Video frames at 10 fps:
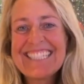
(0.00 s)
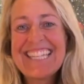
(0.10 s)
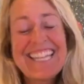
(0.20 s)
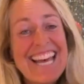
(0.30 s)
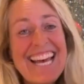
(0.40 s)

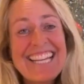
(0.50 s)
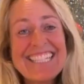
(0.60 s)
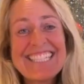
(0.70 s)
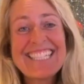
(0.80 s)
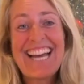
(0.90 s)

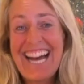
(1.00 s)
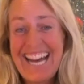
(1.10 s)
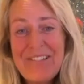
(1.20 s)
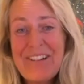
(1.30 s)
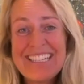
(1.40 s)
that
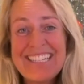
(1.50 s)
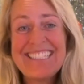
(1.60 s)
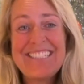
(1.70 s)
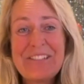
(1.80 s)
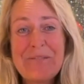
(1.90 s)
I
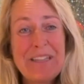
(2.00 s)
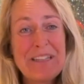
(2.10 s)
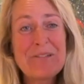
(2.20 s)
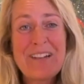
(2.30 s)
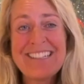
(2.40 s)
wanted to be
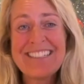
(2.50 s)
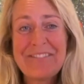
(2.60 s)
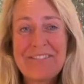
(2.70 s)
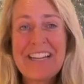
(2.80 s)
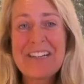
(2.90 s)
the one
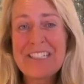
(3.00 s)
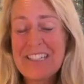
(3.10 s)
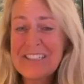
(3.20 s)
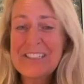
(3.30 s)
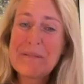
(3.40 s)
to fire
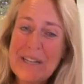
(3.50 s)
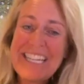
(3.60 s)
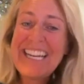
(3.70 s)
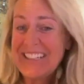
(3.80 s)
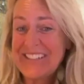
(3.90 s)
Dr.
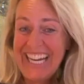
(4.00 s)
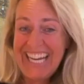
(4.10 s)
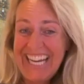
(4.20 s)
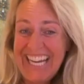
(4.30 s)
Bonnie Henry